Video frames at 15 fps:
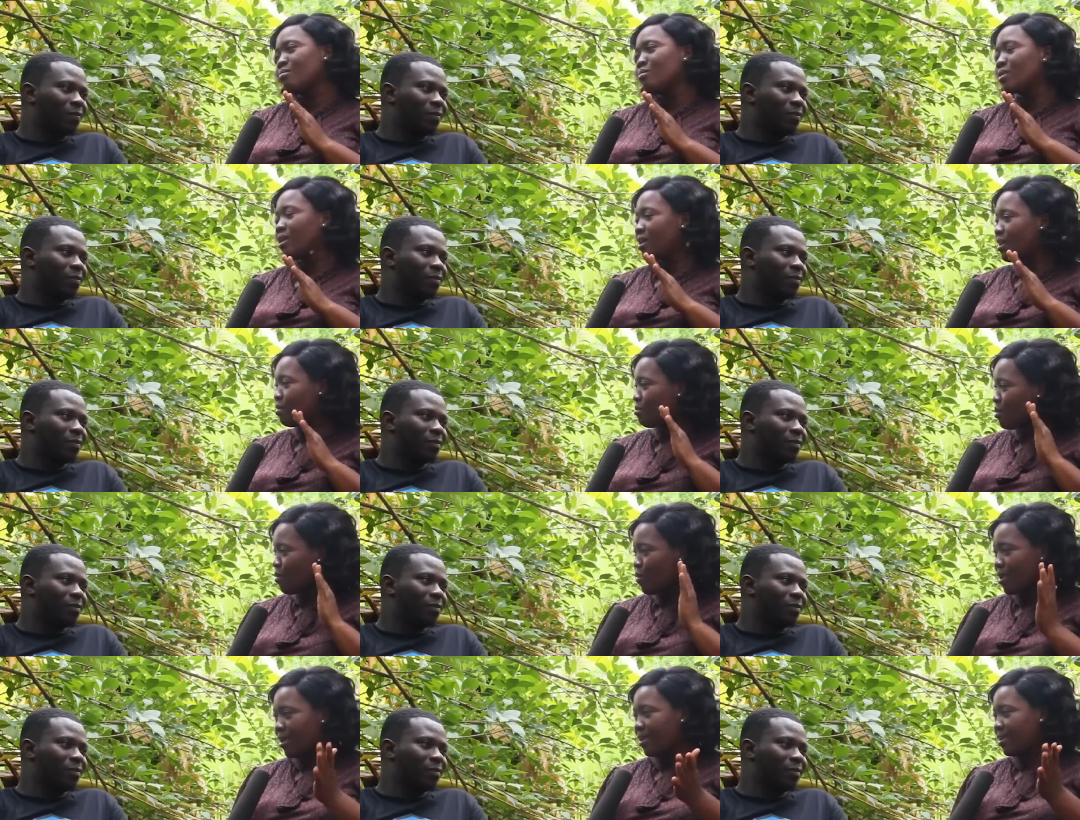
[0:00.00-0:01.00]
Speaker 1: we are
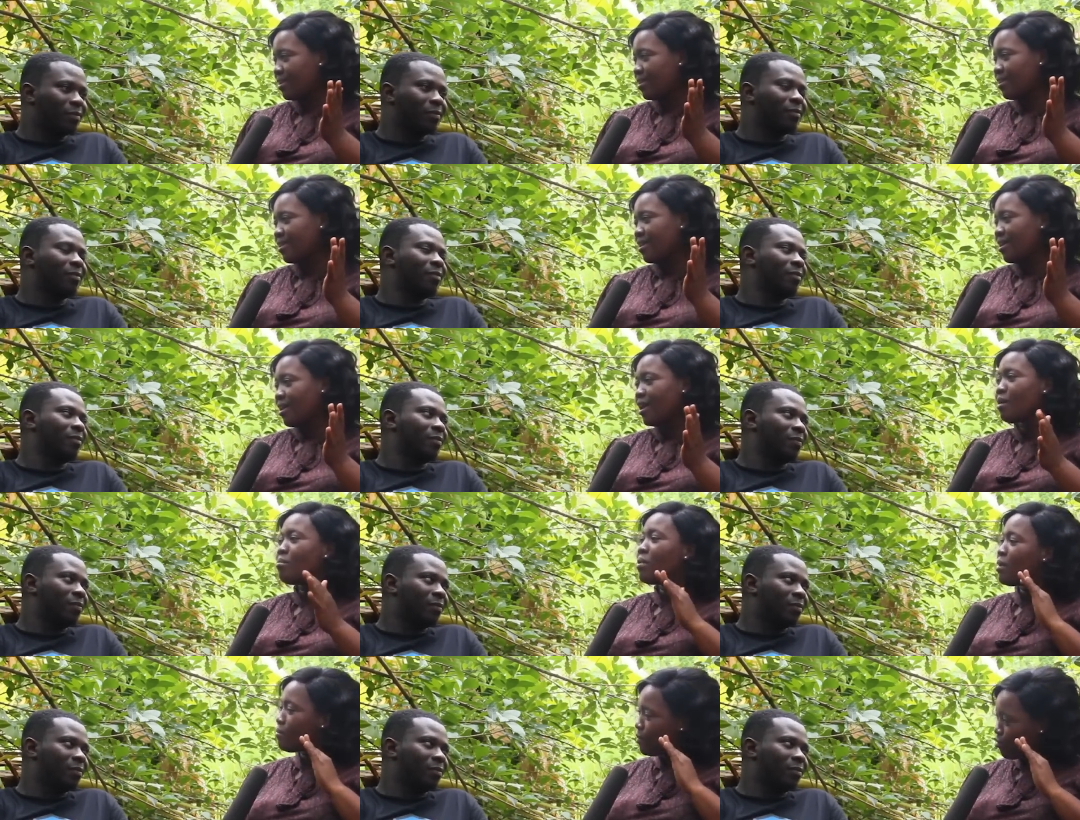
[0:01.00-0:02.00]
#1. A
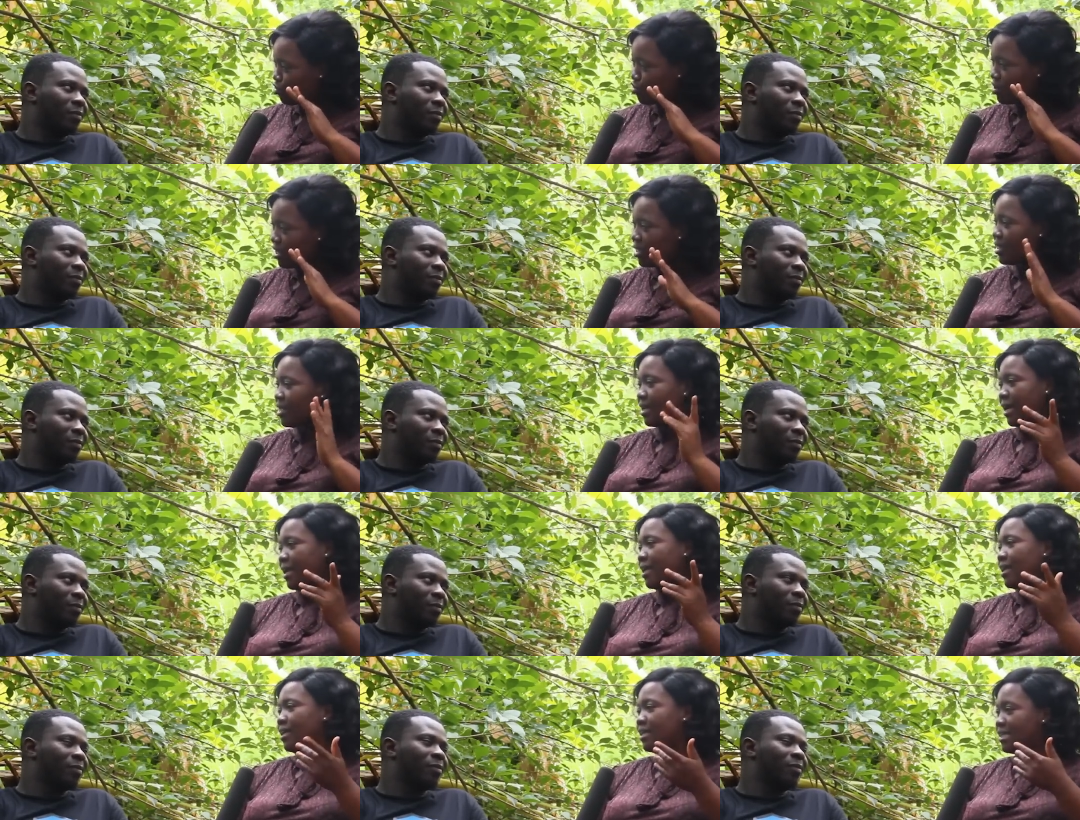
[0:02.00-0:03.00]
man must soon be kind.
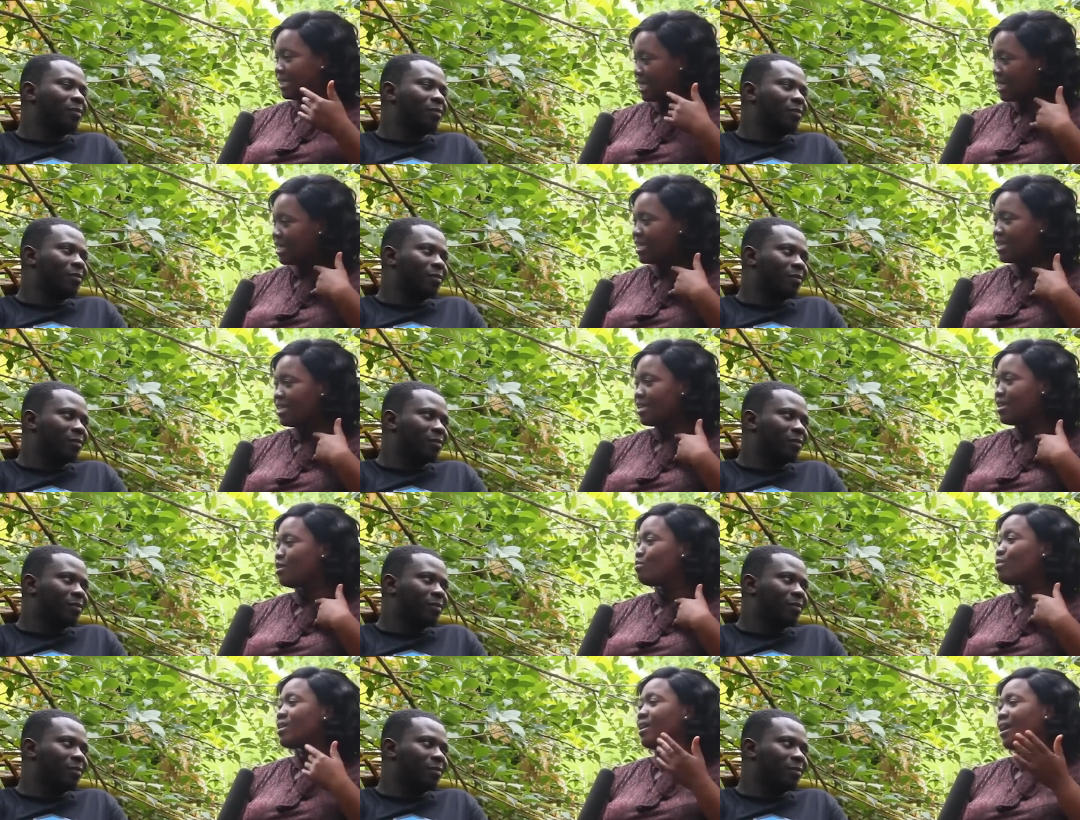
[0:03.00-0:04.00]
Zenki, the
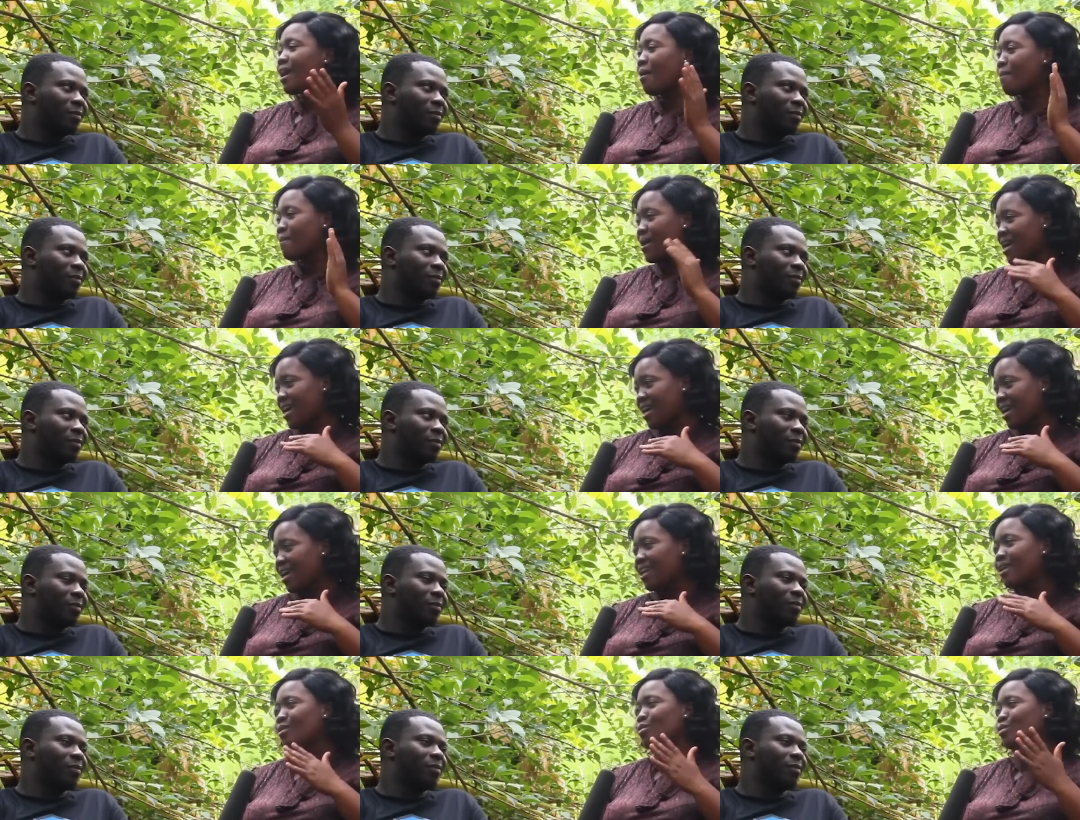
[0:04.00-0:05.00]
enemy and Kama,
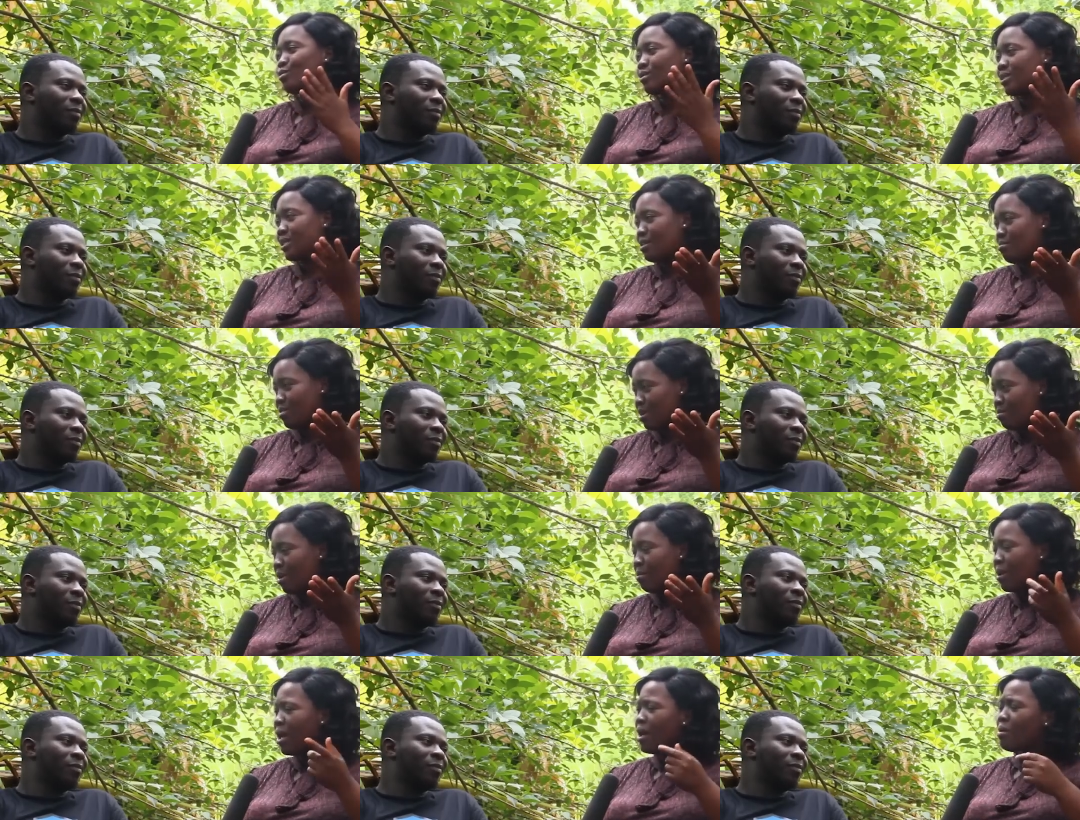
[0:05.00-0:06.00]
and a dose of chamber.
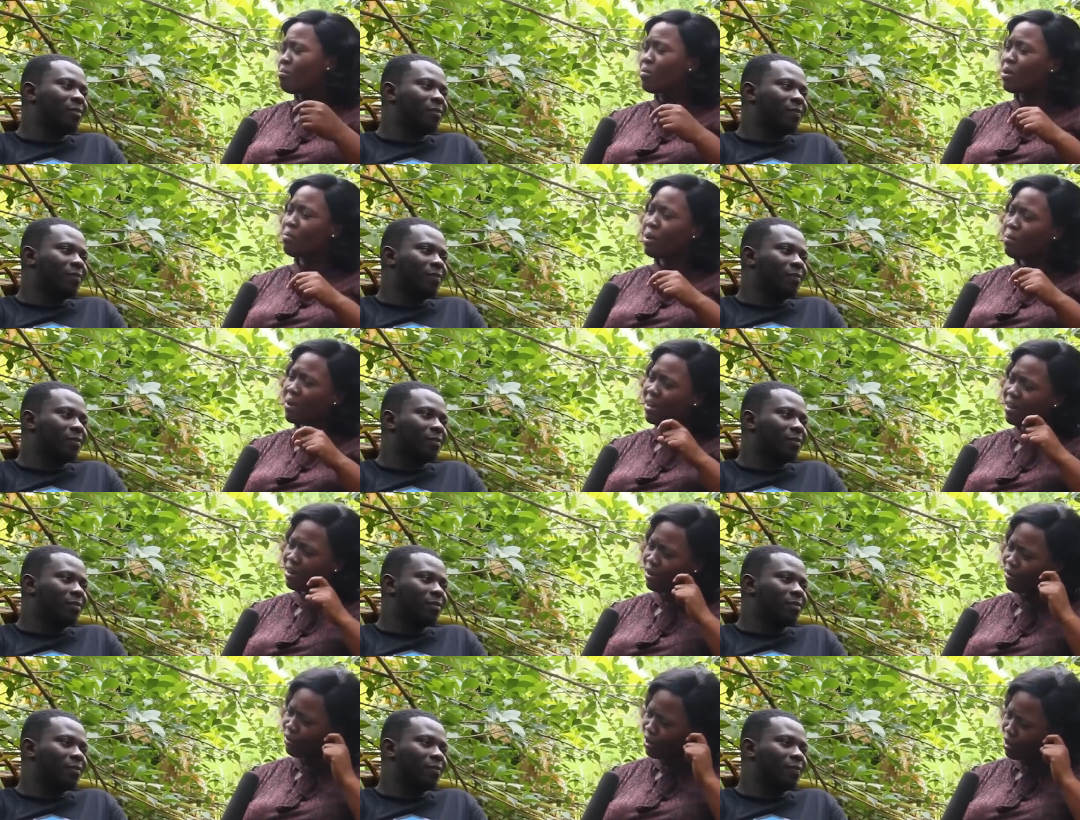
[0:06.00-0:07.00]
Remember, and
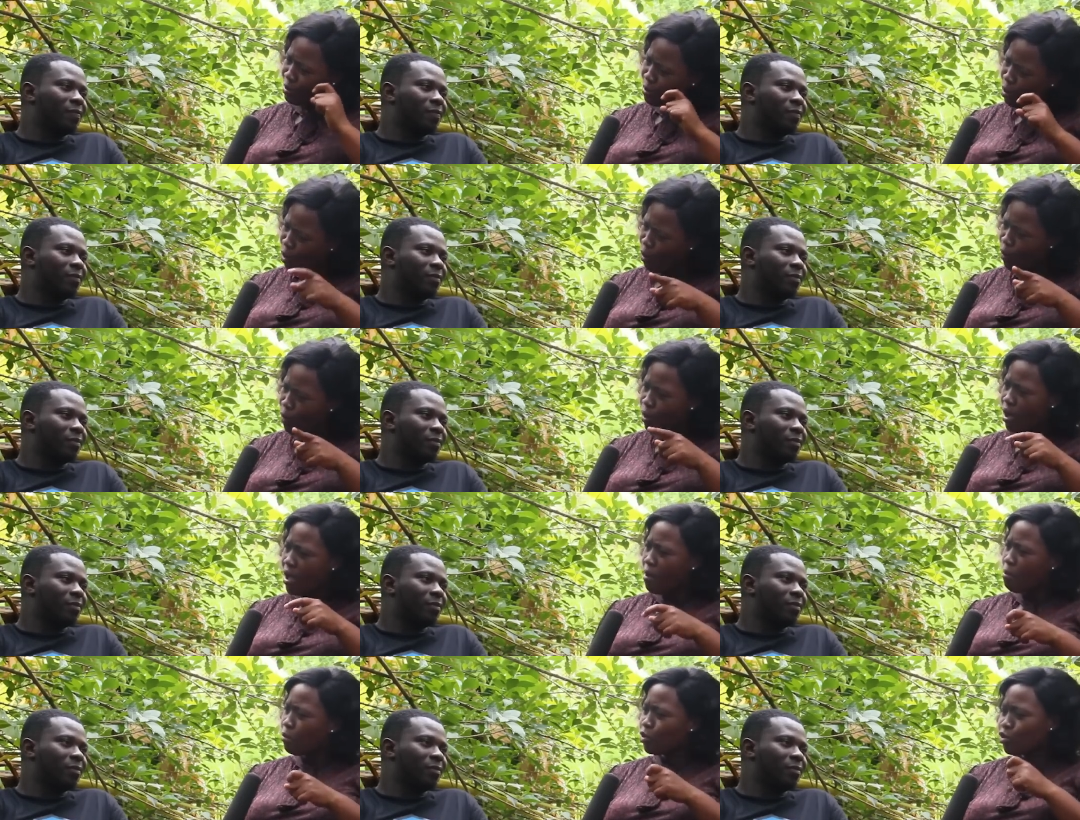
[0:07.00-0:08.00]
a shannon more.
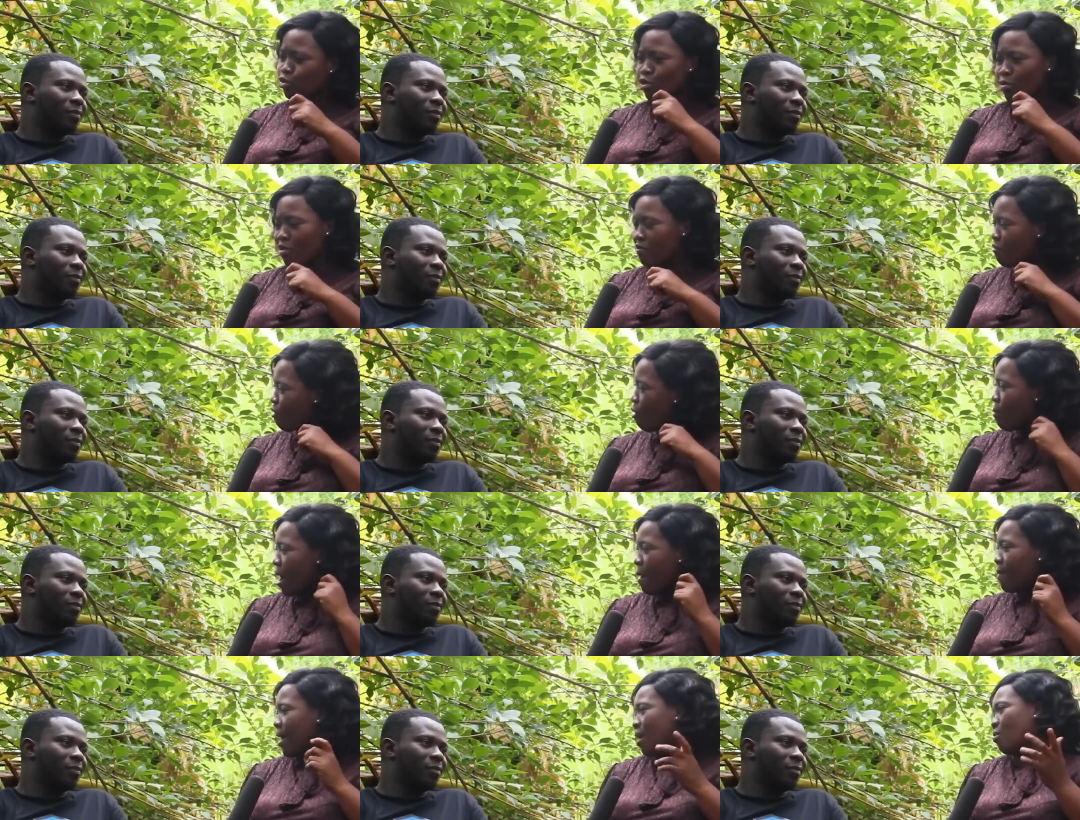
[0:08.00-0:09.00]
Most of them for
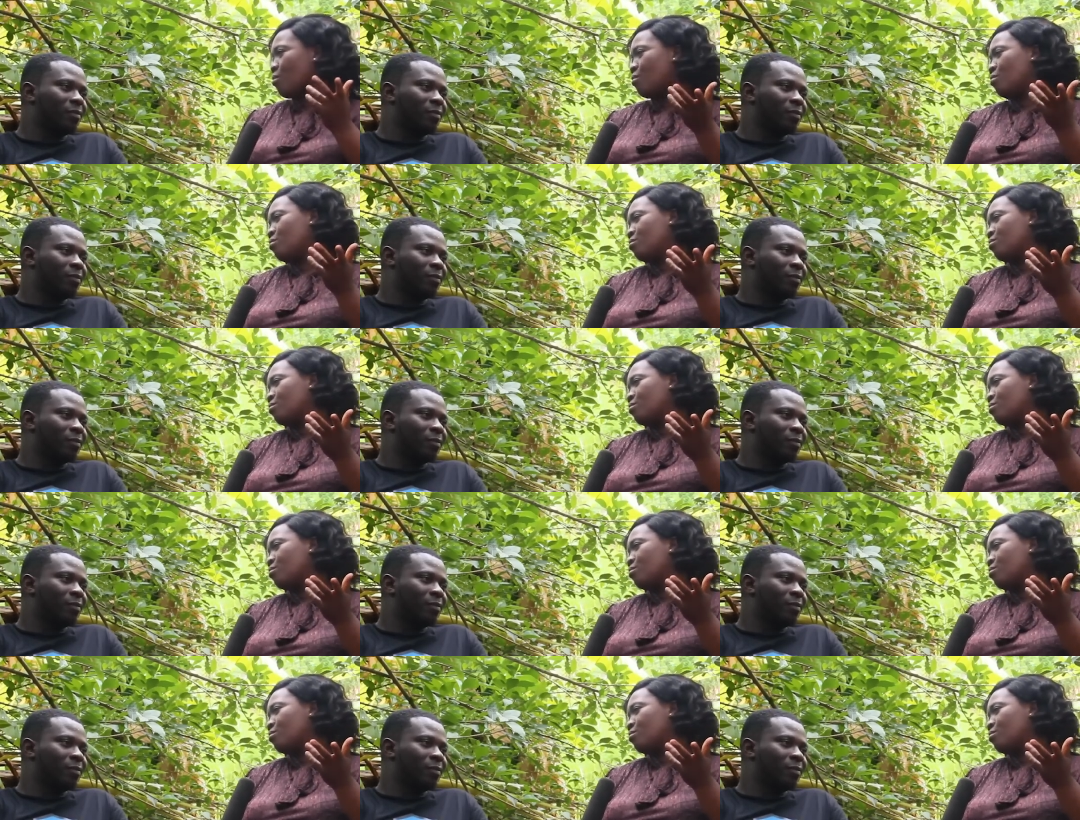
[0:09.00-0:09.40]
Babaco.